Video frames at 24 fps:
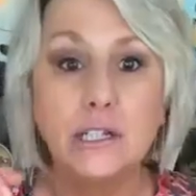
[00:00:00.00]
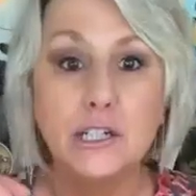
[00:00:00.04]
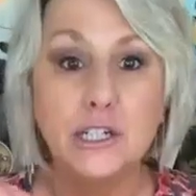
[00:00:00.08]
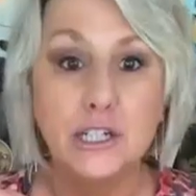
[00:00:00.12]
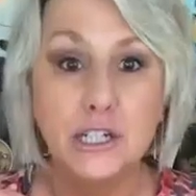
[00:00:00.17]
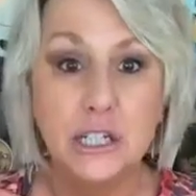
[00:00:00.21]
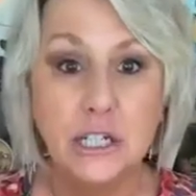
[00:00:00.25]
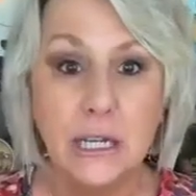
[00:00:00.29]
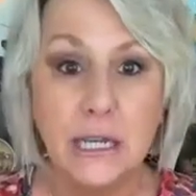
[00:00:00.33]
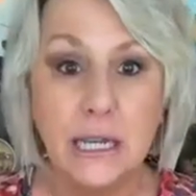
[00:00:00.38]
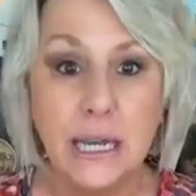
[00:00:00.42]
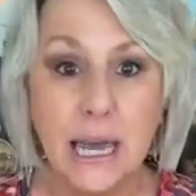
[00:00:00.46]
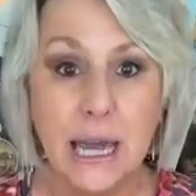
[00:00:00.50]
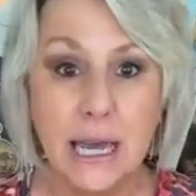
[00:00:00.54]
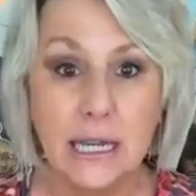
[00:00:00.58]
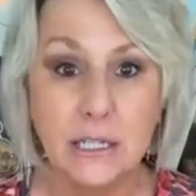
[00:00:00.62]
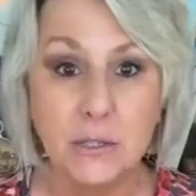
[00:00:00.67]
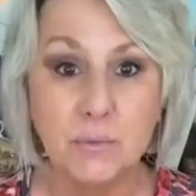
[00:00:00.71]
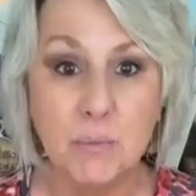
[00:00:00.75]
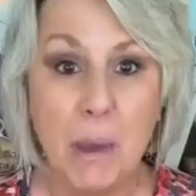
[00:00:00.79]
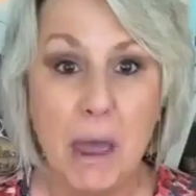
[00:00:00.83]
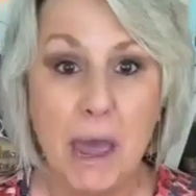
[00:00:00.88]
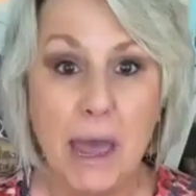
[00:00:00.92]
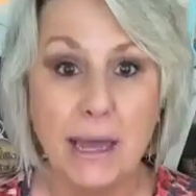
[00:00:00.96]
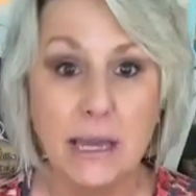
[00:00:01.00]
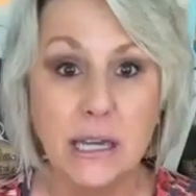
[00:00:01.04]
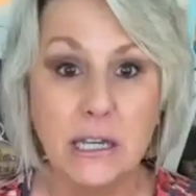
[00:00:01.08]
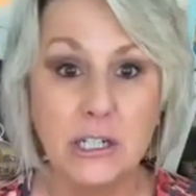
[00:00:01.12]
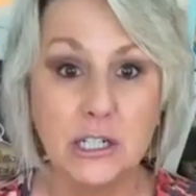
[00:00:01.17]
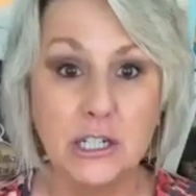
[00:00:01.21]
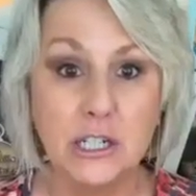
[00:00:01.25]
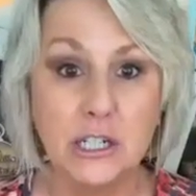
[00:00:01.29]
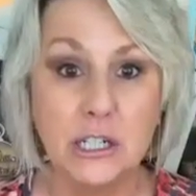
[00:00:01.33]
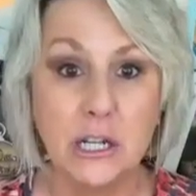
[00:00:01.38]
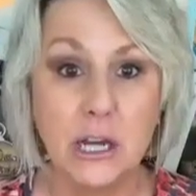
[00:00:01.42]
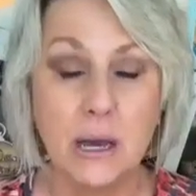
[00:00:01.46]
And she has
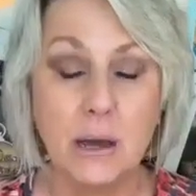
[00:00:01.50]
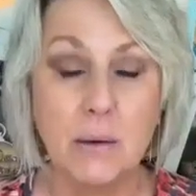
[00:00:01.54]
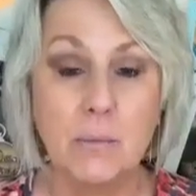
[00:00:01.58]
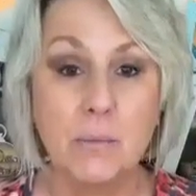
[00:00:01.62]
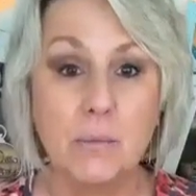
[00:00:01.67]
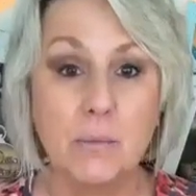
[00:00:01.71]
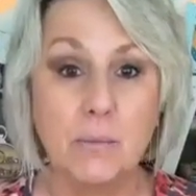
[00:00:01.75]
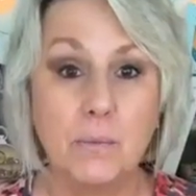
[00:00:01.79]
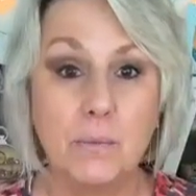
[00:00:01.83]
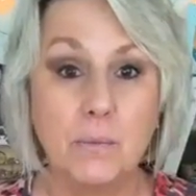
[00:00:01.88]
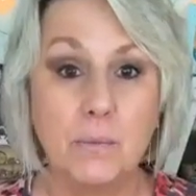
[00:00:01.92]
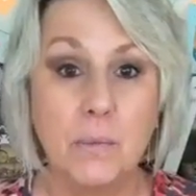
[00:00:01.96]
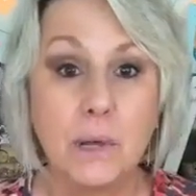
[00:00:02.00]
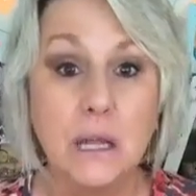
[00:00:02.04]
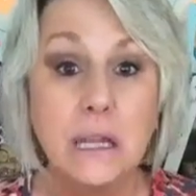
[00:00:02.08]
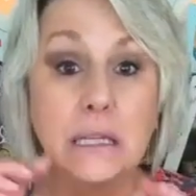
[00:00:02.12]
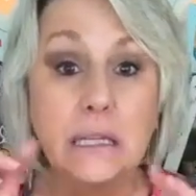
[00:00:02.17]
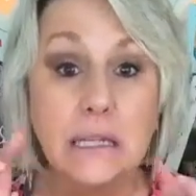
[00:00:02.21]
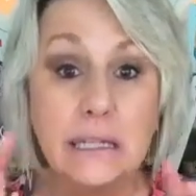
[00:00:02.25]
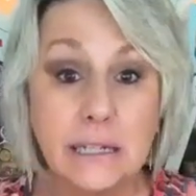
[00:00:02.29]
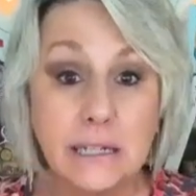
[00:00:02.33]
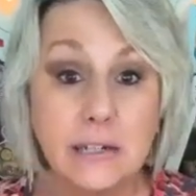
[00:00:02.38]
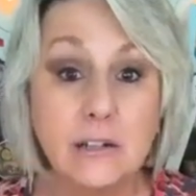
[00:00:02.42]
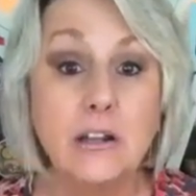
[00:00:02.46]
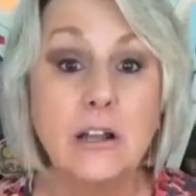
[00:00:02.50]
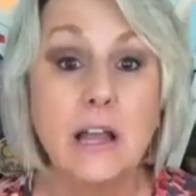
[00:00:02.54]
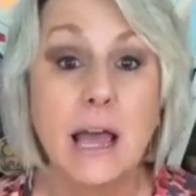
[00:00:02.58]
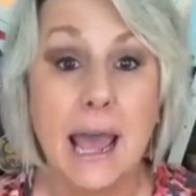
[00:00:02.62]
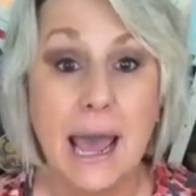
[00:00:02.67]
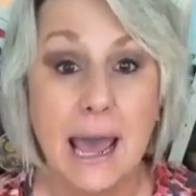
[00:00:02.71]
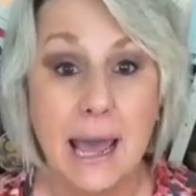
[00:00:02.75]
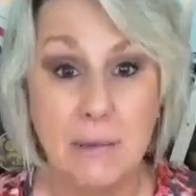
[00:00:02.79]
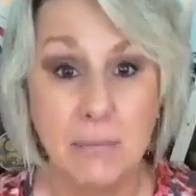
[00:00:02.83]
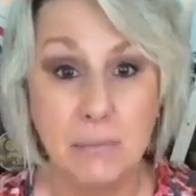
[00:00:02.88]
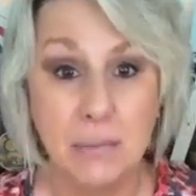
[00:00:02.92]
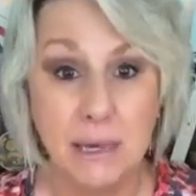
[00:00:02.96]
packaged up little
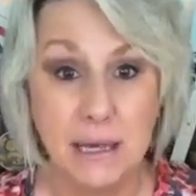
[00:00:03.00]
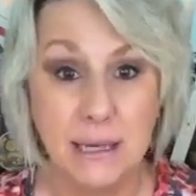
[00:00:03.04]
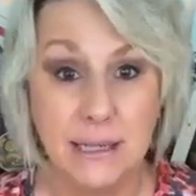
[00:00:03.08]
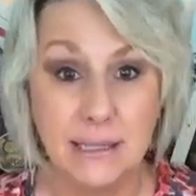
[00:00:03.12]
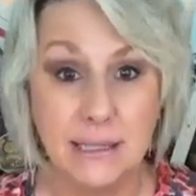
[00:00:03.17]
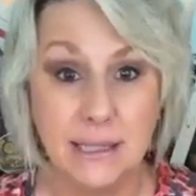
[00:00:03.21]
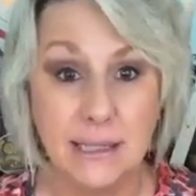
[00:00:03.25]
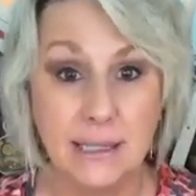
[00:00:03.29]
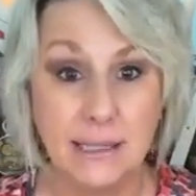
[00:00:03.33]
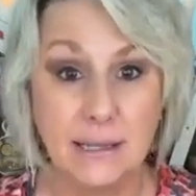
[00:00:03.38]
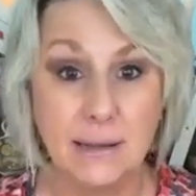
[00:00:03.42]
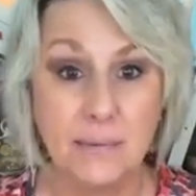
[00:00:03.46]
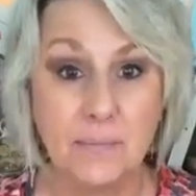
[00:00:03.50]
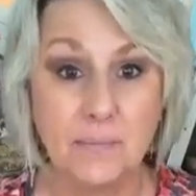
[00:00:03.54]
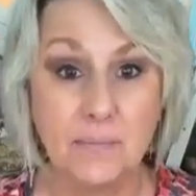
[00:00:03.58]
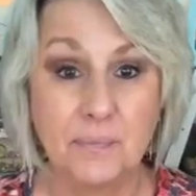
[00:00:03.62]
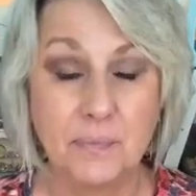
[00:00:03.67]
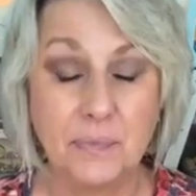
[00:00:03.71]
happies.